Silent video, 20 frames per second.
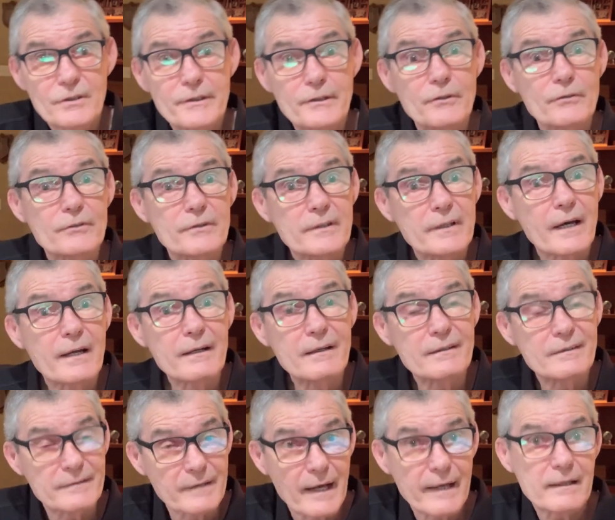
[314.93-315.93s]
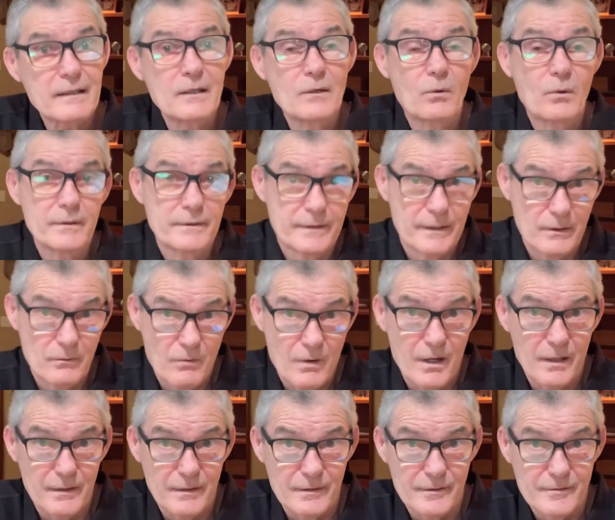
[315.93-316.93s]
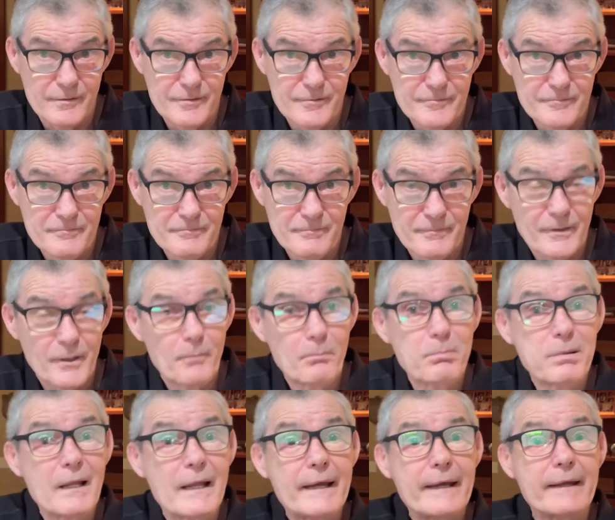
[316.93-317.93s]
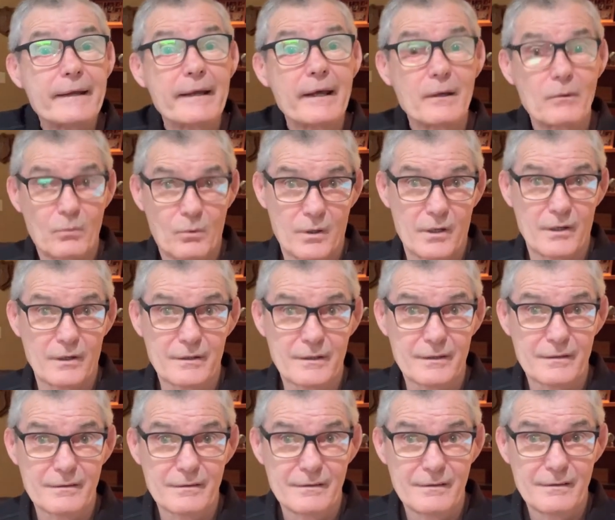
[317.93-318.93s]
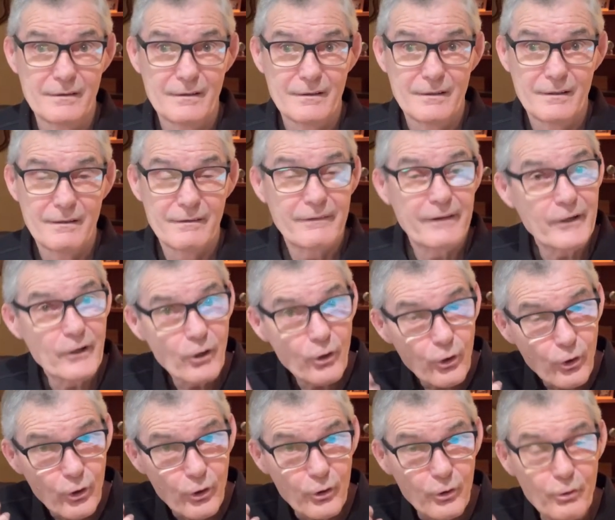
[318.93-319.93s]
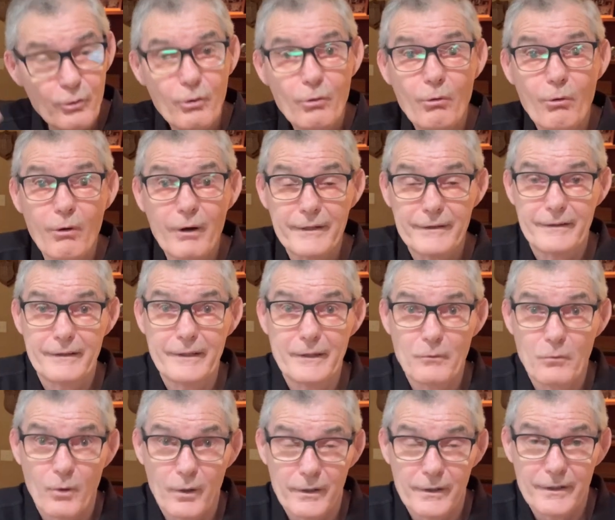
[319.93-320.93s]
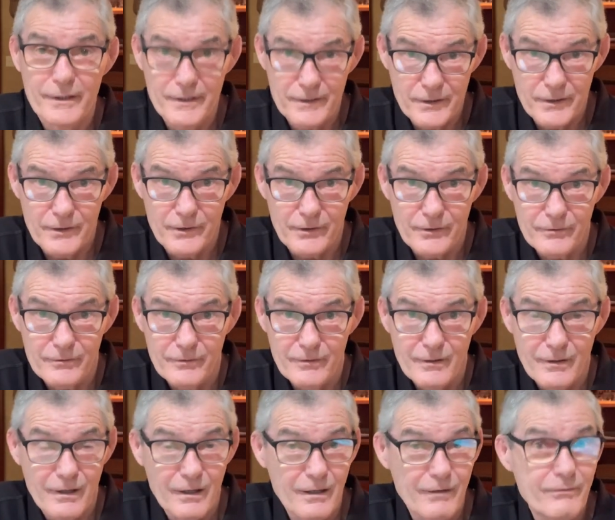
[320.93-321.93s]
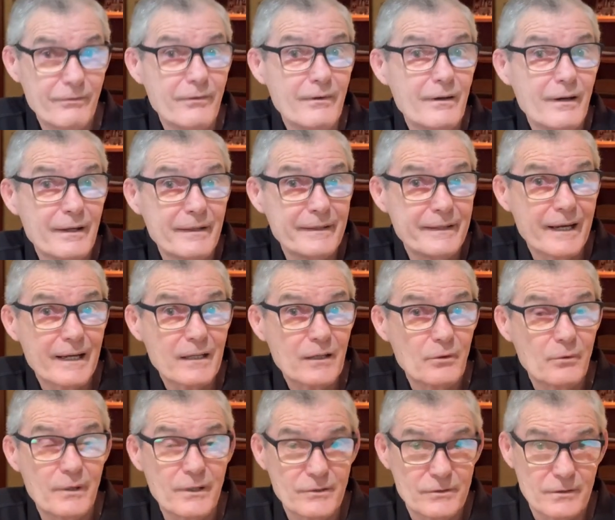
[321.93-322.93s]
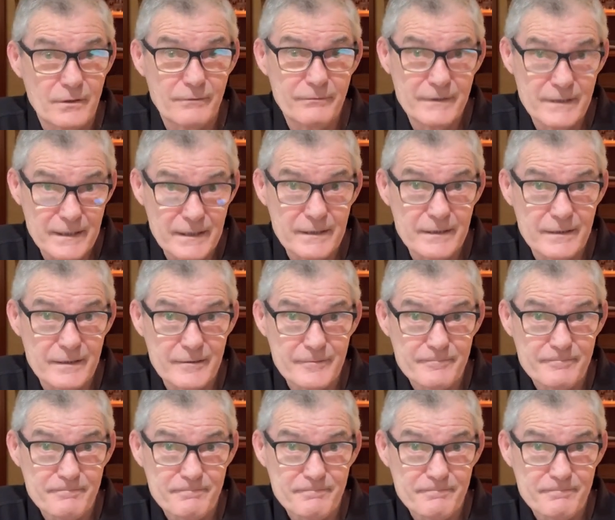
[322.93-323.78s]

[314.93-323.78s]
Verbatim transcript: leaders got exactly what they wanted. Their plan had worked. They heard what they wanted to hear of a declaration of deity.